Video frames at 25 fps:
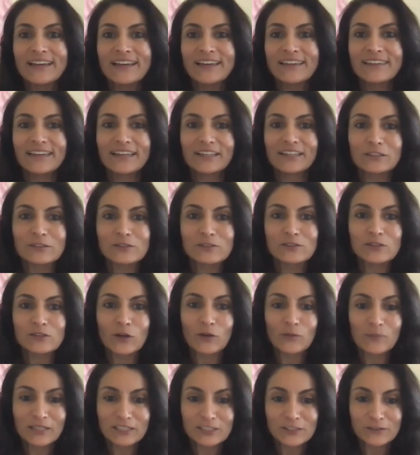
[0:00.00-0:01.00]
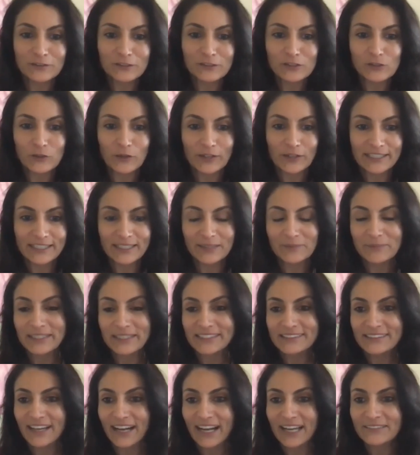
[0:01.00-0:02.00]
Thank you so much for joining me
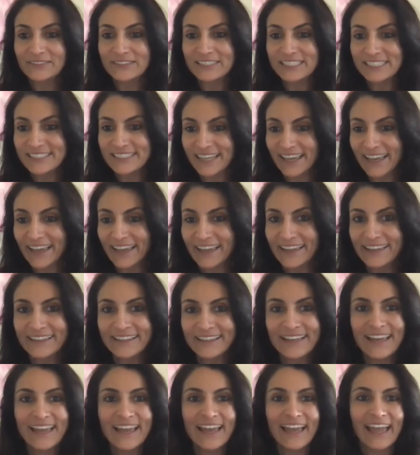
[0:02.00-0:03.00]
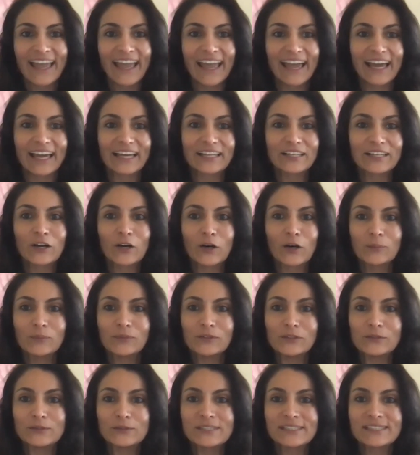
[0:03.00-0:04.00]
live today, and hope
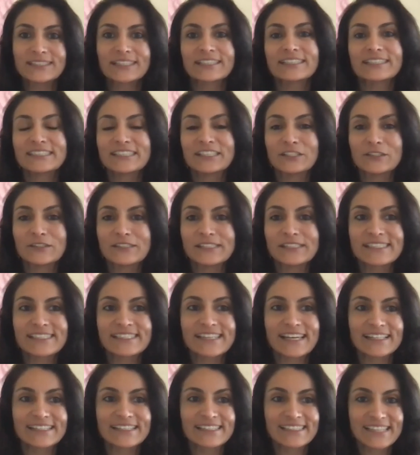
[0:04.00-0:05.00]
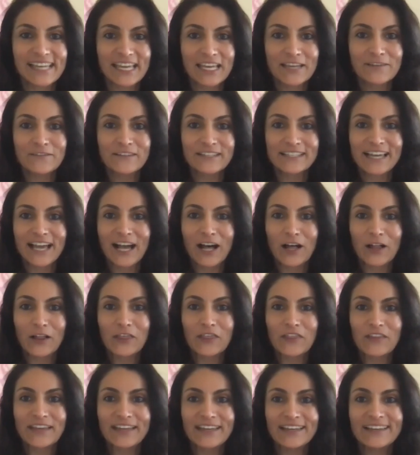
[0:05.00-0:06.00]
you continue to stay safe and
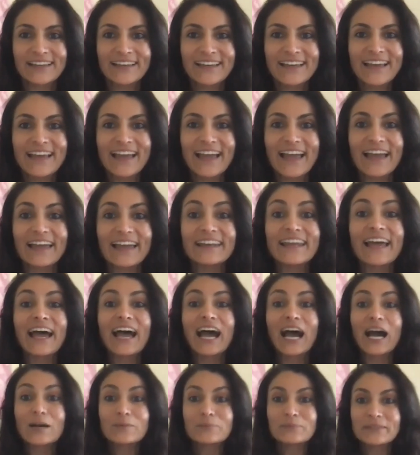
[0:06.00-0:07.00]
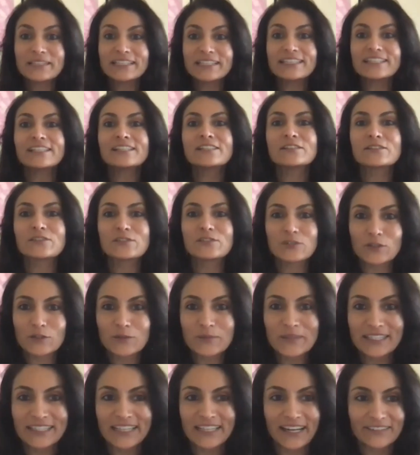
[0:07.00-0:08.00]
healthy, and happy
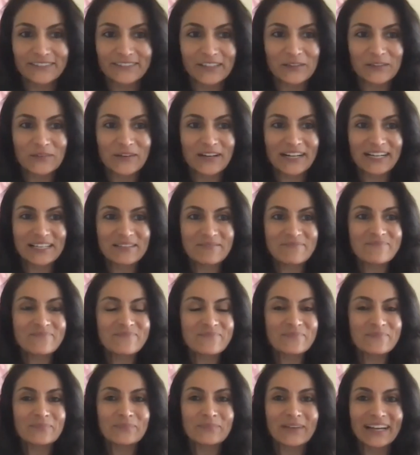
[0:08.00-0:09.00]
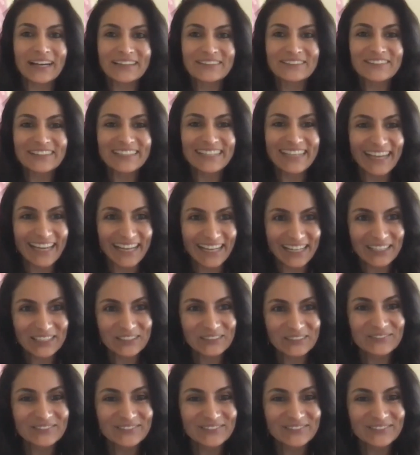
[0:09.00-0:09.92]
Zooming, everyone. Bye for now.